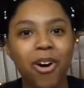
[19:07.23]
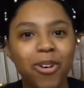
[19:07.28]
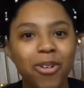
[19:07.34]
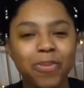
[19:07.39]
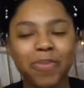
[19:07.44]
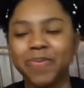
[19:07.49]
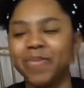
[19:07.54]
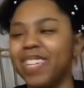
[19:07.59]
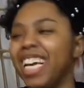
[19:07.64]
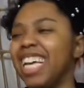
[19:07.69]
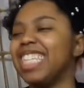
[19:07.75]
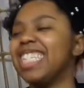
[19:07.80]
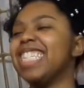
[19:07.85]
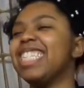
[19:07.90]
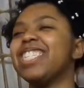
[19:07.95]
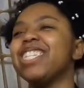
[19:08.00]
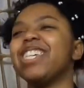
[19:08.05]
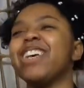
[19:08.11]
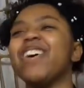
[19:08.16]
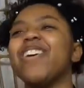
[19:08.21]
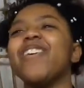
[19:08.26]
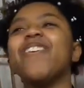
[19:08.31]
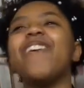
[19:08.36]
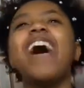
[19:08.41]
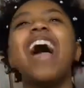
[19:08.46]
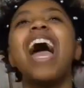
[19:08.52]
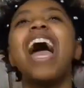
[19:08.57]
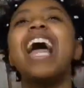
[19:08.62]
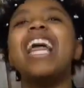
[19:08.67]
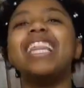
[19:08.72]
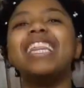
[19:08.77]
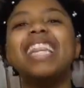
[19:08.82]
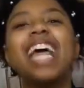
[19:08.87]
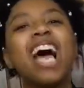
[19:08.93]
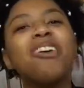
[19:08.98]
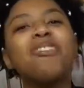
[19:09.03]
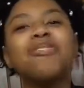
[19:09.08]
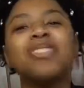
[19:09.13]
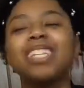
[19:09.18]
home so
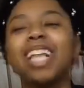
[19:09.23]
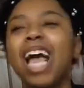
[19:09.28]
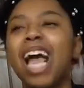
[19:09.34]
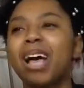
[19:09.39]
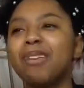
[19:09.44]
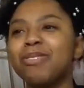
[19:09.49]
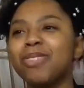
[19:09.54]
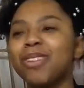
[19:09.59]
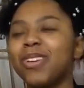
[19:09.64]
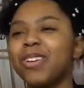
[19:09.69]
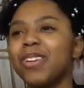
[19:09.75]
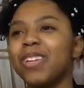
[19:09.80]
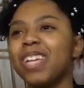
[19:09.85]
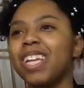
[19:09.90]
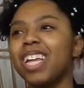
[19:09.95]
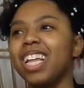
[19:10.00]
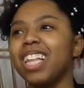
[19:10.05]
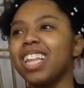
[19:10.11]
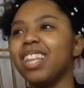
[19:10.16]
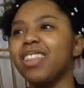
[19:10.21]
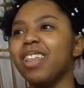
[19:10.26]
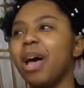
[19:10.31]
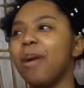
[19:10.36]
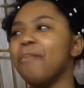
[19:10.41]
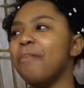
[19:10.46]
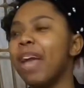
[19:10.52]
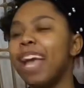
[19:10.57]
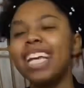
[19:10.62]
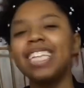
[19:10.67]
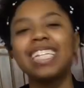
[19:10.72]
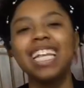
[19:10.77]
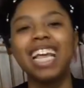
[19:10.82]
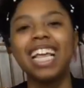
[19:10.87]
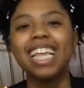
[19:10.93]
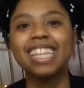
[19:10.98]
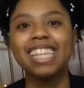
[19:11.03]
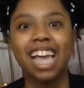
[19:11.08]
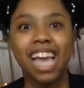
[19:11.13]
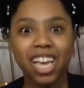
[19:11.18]
that was absolutely uh,
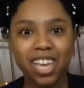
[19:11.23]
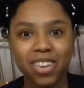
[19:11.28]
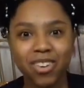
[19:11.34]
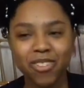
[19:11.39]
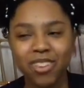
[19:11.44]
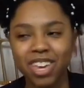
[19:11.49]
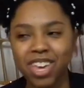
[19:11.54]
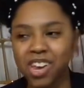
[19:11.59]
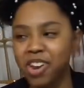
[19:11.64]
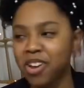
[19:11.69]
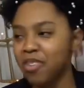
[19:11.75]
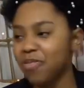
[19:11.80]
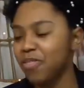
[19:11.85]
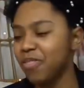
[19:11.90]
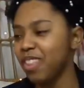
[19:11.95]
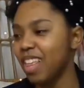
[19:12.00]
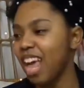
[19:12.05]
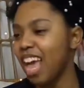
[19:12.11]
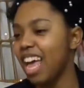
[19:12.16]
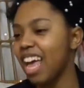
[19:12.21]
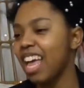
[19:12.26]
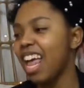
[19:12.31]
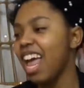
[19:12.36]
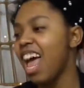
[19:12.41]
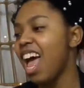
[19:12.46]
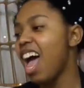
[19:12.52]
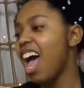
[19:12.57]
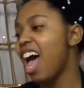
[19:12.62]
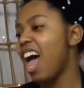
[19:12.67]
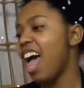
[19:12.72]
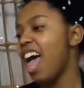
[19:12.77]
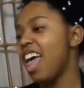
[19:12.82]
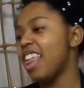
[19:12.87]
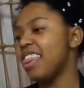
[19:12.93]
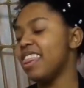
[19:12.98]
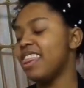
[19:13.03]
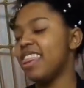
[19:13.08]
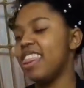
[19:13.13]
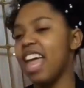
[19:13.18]
amazing thank you kiera for that
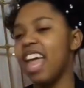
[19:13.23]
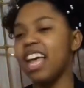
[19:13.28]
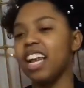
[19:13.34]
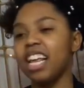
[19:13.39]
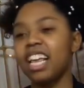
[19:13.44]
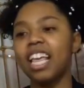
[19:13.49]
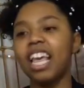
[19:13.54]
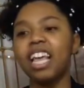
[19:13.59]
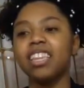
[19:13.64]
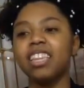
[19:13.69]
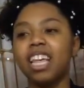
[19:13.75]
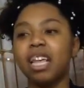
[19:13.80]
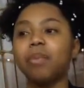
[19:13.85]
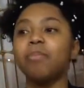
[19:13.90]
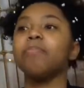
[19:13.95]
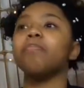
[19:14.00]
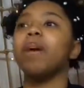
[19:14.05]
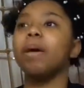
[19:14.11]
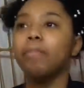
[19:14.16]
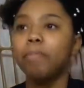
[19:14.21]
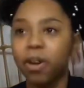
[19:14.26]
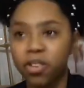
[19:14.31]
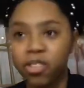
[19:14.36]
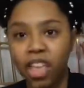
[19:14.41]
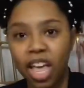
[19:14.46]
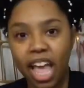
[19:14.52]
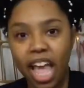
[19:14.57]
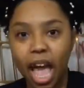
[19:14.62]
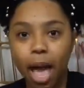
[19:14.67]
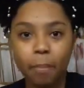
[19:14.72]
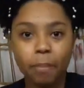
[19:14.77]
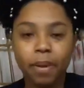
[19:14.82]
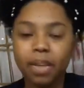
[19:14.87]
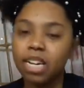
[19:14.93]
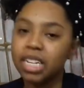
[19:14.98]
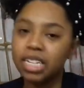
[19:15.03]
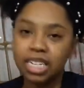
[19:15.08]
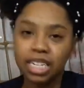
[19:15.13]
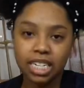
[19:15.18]
then again then my birthday
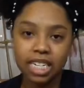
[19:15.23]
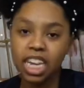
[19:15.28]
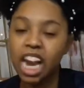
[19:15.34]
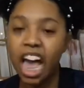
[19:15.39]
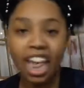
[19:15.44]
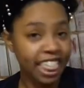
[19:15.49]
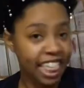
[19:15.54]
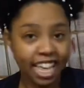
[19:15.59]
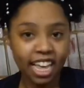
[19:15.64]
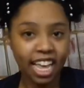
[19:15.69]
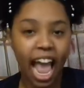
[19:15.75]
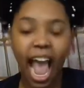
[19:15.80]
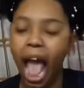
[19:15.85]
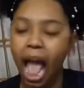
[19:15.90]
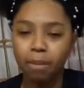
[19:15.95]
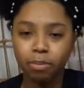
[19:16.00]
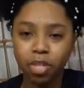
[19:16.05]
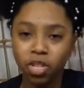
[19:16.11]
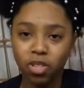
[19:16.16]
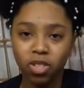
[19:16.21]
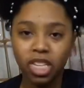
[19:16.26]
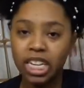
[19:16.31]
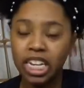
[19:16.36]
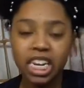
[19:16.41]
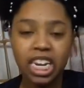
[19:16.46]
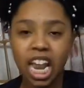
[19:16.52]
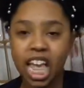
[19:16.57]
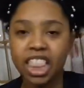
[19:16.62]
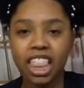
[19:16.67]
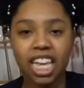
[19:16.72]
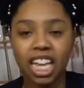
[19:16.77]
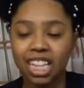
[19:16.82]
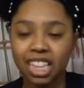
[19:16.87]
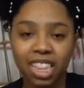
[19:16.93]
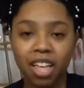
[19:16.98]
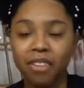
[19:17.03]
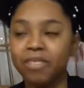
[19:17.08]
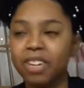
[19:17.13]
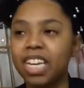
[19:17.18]
happened i did nothing absolutely nothing
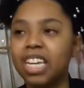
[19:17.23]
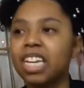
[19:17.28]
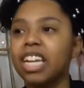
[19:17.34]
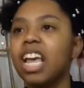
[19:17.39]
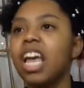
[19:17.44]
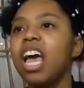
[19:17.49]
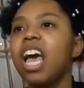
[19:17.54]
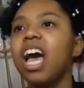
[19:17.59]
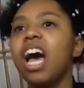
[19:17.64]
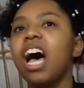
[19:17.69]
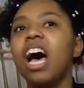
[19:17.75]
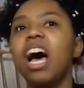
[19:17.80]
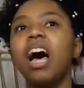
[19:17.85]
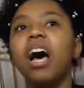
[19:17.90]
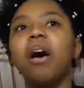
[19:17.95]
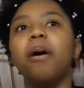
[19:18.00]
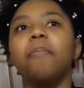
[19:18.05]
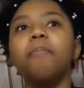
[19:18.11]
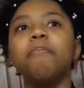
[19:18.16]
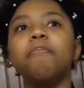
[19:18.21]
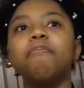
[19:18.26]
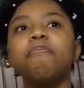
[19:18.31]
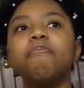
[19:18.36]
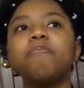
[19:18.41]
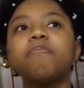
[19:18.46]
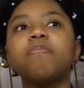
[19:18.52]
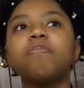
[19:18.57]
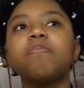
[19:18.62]
i loved it um,